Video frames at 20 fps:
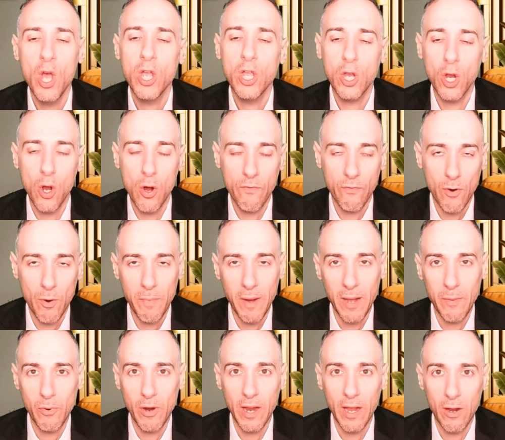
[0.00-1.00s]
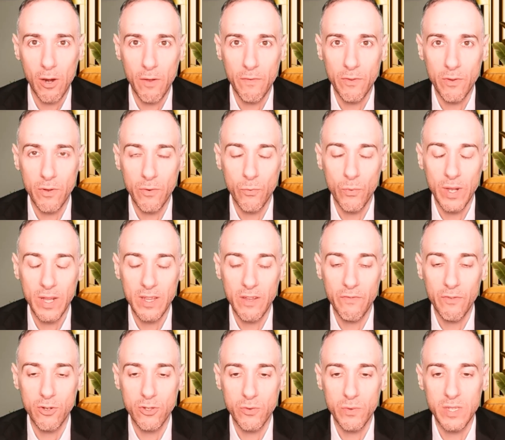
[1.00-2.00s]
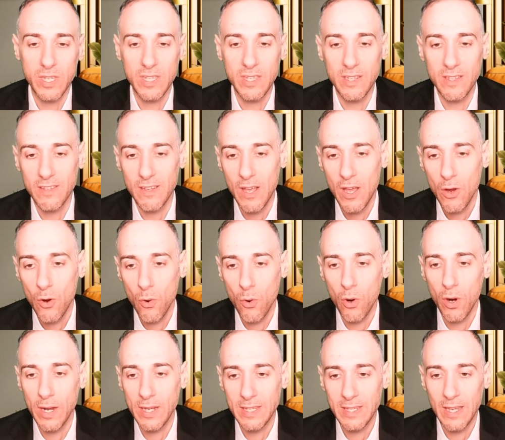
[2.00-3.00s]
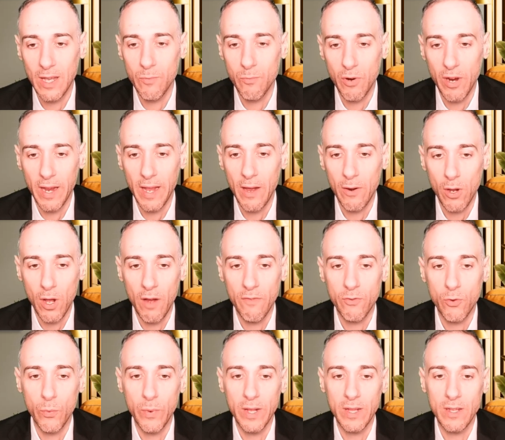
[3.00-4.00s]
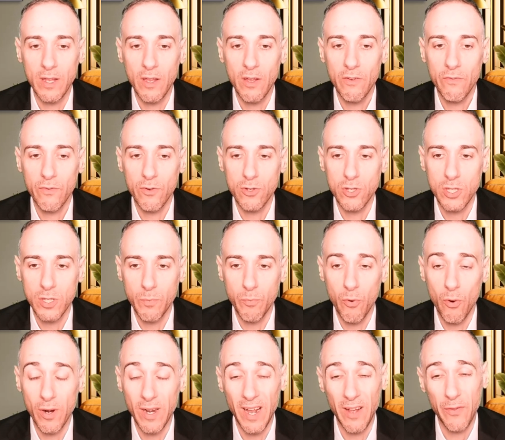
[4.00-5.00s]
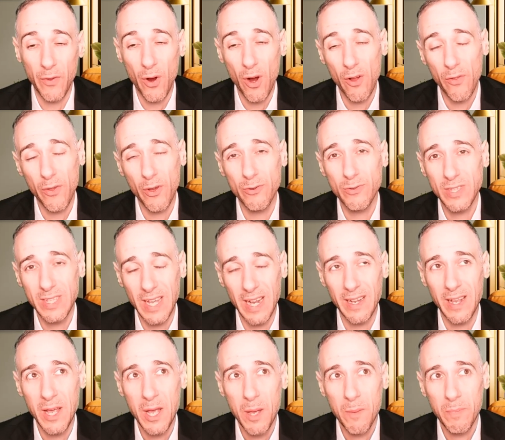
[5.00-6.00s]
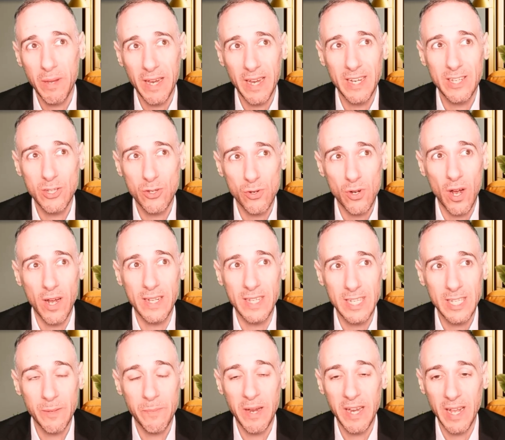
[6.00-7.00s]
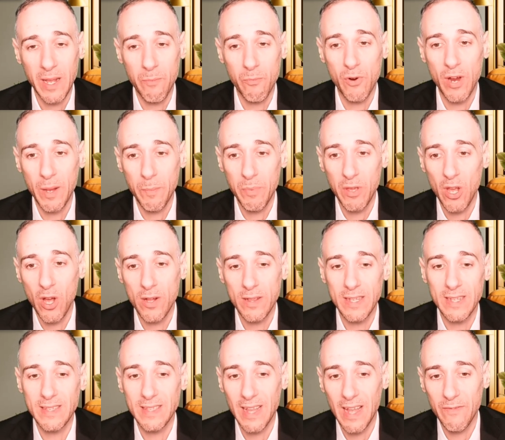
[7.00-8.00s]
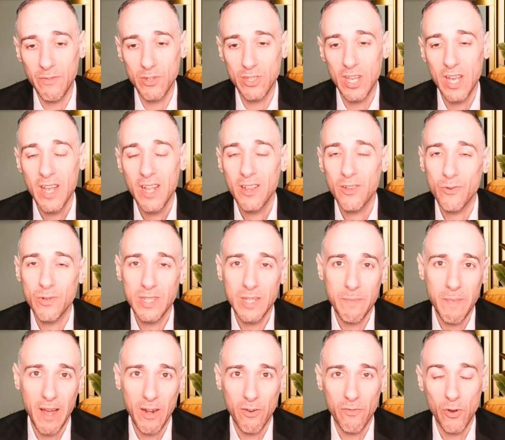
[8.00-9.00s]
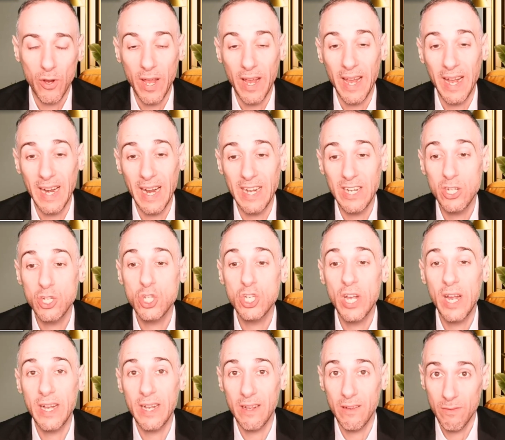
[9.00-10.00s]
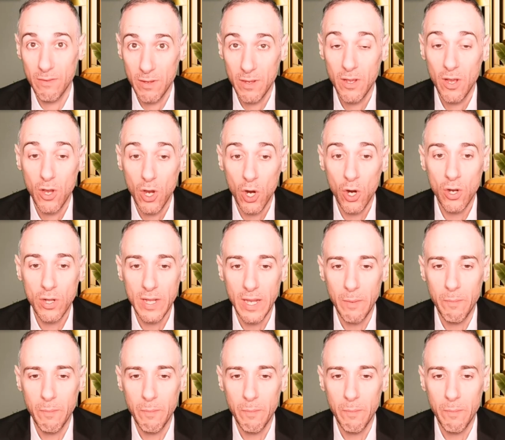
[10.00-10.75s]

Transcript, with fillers: You're going for a buy breakout off the weekly first resistance, or a sell breakout off the weekly first support. Now there are those that because you're not anticipating a break beyond these levels, there is the matter of okay, can I initiate early?